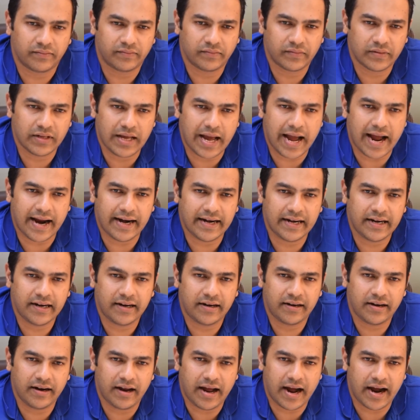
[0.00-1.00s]

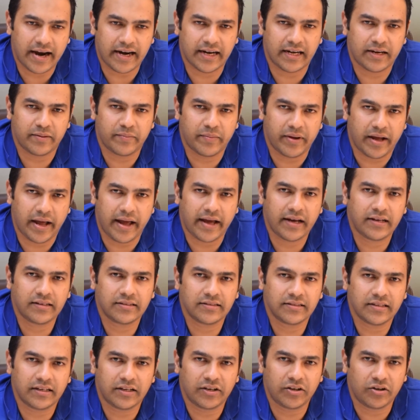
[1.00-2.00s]
added item
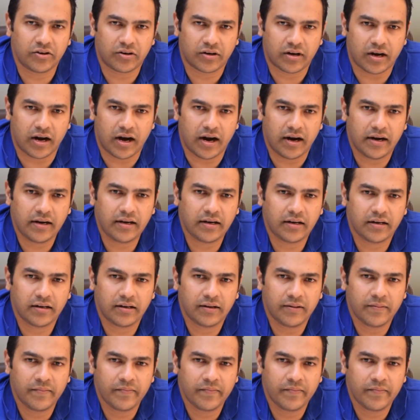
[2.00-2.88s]
X in your cart